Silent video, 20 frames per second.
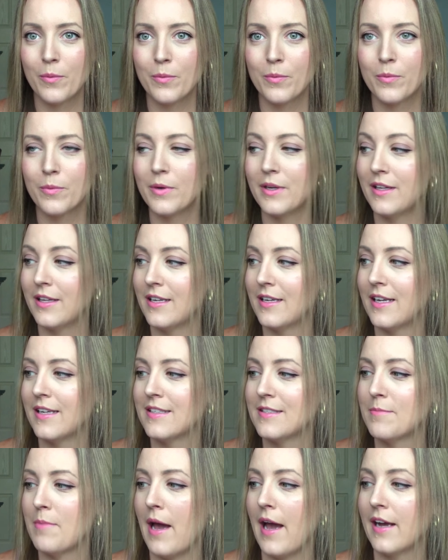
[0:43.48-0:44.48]
Really
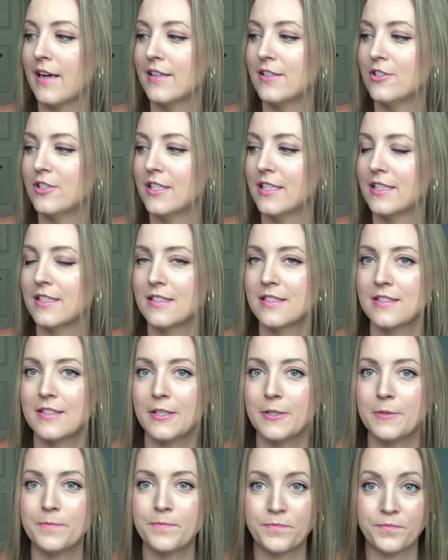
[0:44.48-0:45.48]
nice packaging.
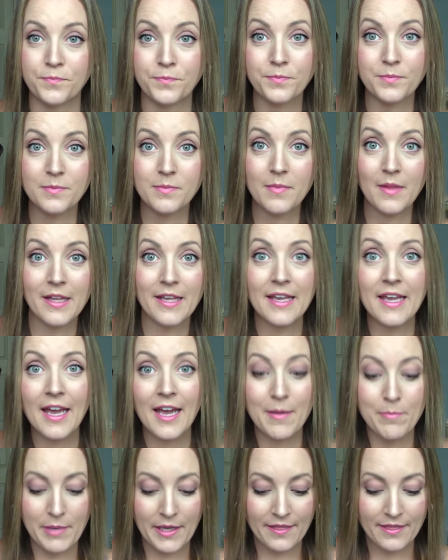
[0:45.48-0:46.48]
So yeah,
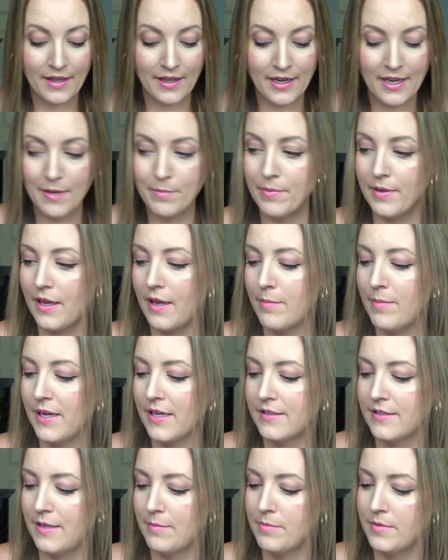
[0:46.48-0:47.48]
I picked that up. I
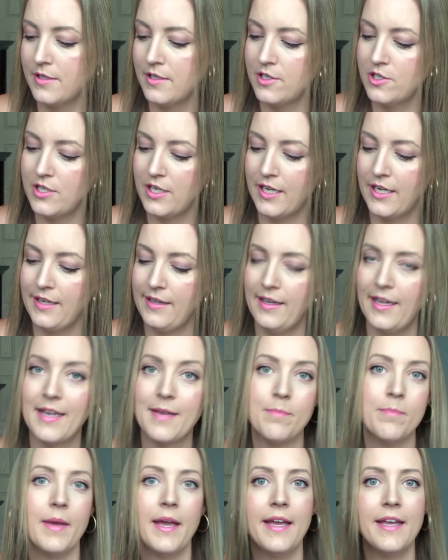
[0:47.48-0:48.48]
picked up this shade
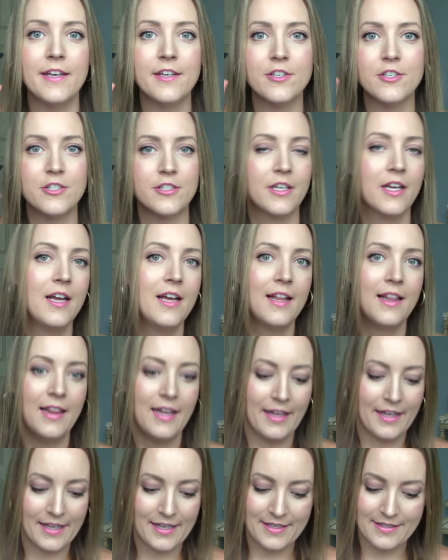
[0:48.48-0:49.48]
Light Beige,
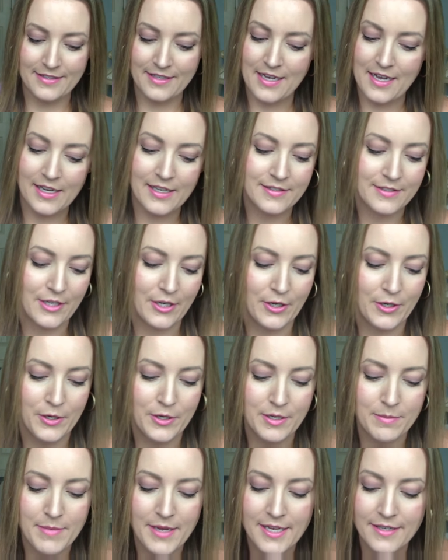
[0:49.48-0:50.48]
like I said, because I
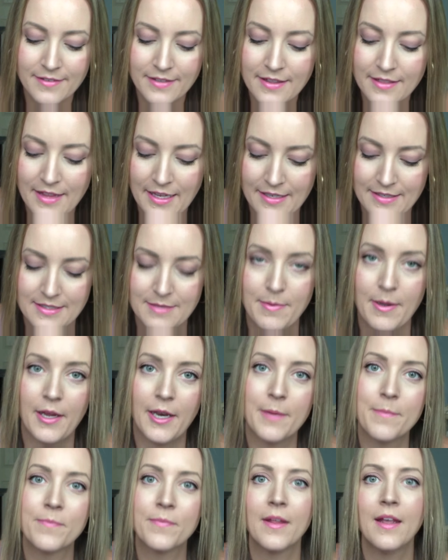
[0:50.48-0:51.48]
heard amazing things about
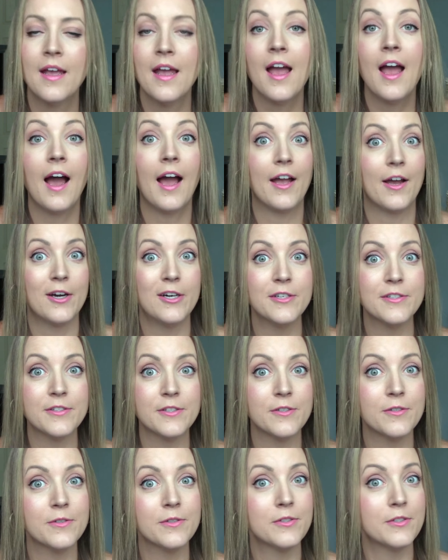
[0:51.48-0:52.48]
it. I
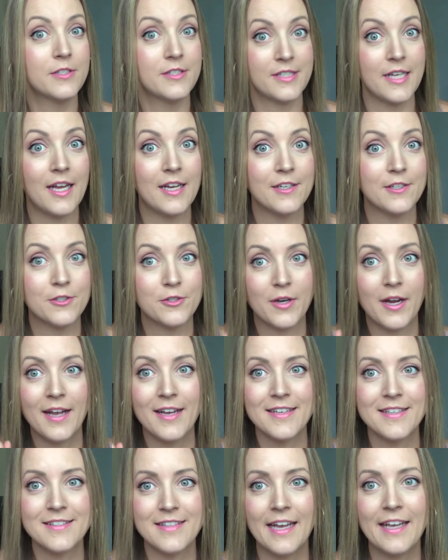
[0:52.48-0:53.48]
also decided to
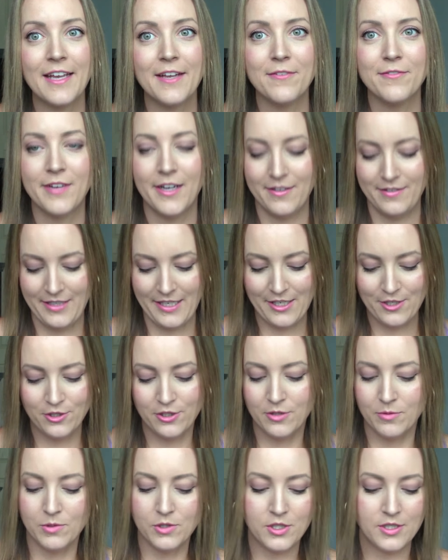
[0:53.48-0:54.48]
try a second
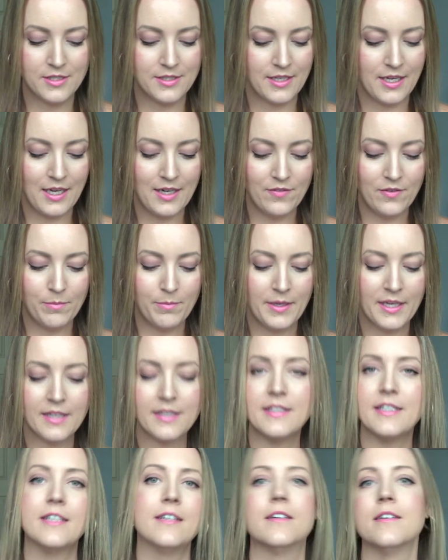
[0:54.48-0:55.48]
foundation, which is kind of a
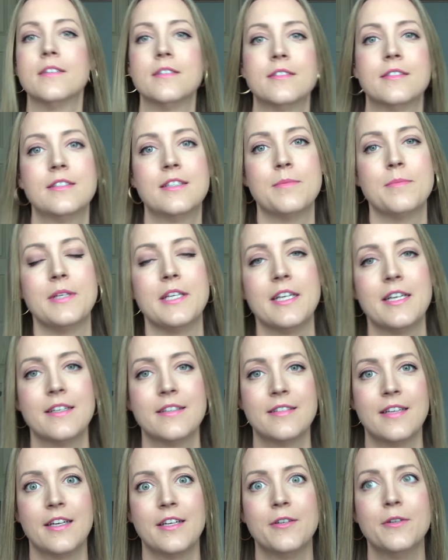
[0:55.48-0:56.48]
big deal to me
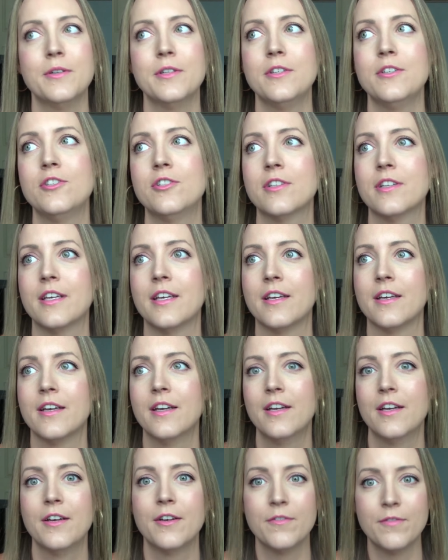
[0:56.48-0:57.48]
because I don't usually
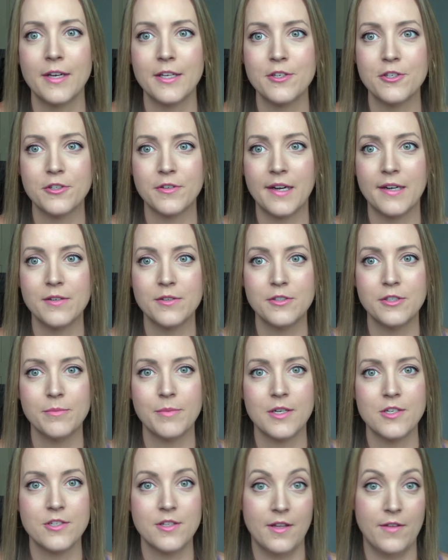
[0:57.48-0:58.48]
venture out too
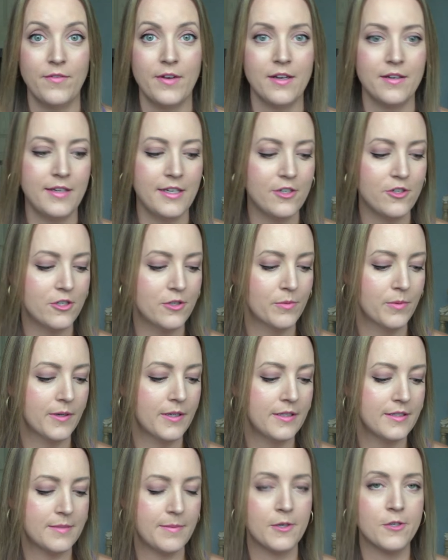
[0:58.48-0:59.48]
much in the foundation
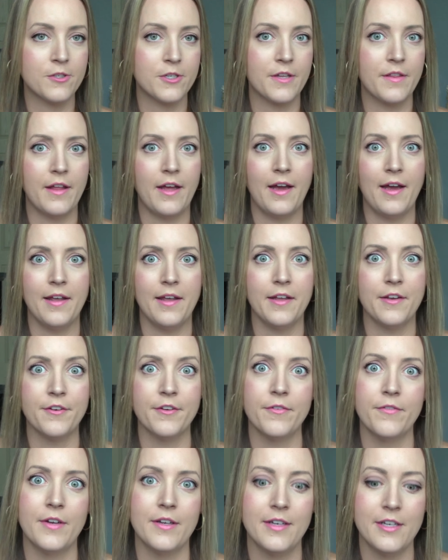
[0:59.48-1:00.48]
world, especially in the high-end
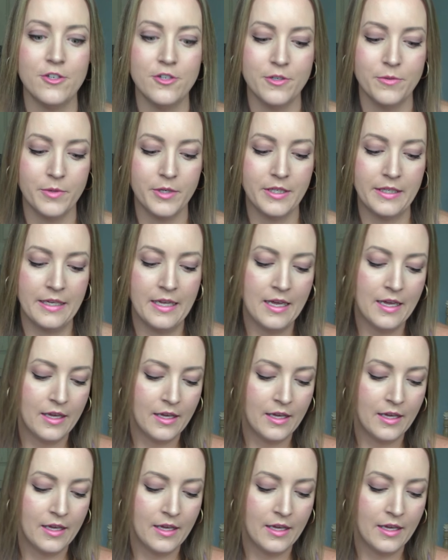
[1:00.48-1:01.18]
foundation world.